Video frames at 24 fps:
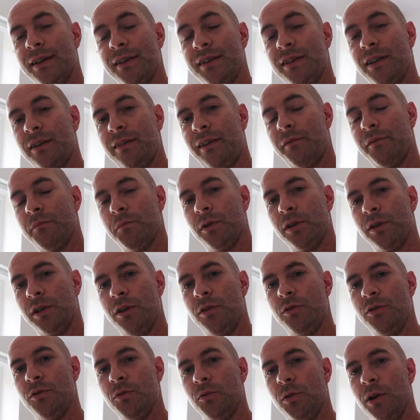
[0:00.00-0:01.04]
Instead of having my
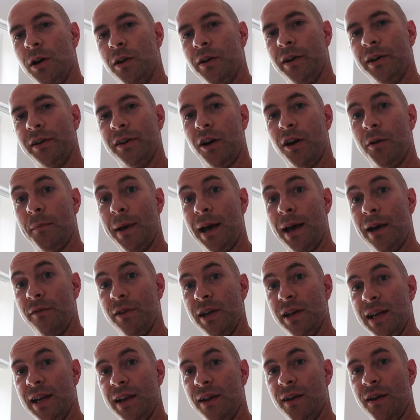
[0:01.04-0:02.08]
usual kind, I'm
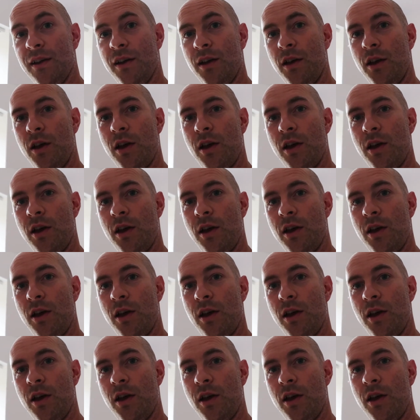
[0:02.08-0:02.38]
having